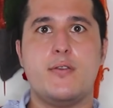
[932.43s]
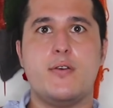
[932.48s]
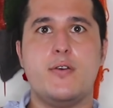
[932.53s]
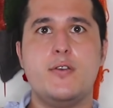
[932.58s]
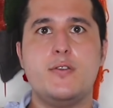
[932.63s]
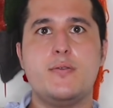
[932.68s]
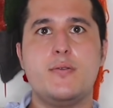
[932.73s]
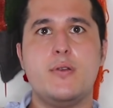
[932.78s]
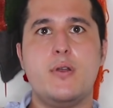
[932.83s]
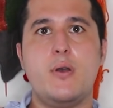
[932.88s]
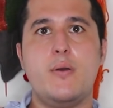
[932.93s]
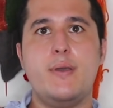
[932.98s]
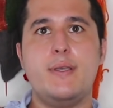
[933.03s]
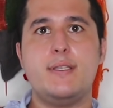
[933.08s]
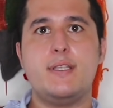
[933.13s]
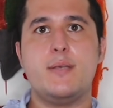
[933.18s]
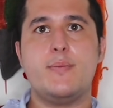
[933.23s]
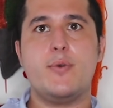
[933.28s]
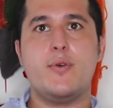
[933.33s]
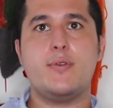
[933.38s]
those were
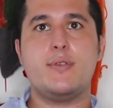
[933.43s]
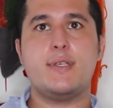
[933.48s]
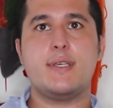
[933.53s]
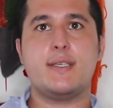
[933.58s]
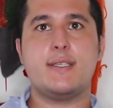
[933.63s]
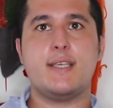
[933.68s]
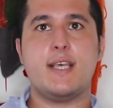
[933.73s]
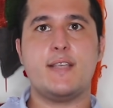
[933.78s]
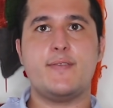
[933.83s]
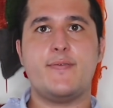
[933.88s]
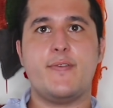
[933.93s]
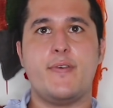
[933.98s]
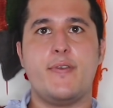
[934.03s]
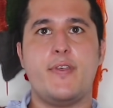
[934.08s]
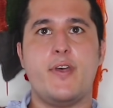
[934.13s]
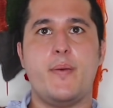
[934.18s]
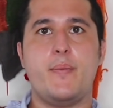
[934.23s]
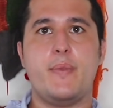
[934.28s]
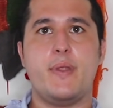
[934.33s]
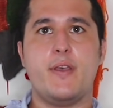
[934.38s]
always the most successful
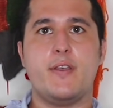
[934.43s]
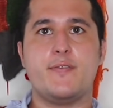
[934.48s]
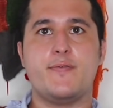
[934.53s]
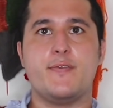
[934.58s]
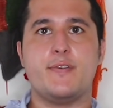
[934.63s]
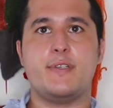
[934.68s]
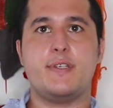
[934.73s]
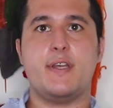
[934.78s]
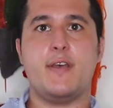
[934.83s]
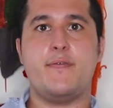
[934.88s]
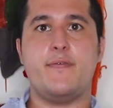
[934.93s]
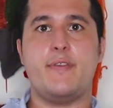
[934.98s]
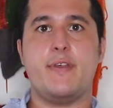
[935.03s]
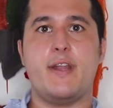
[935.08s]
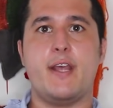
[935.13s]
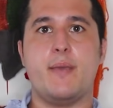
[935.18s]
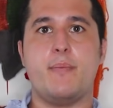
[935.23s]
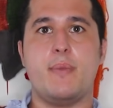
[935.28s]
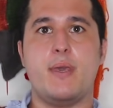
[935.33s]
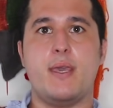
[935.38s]
thumbnails for stuff
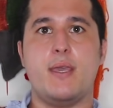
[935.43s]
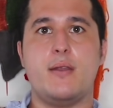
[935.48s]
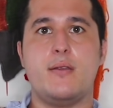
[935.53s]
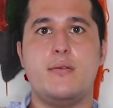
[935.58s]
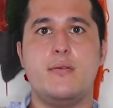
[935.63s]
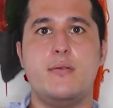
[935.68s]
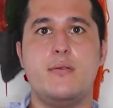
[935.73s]
that I made.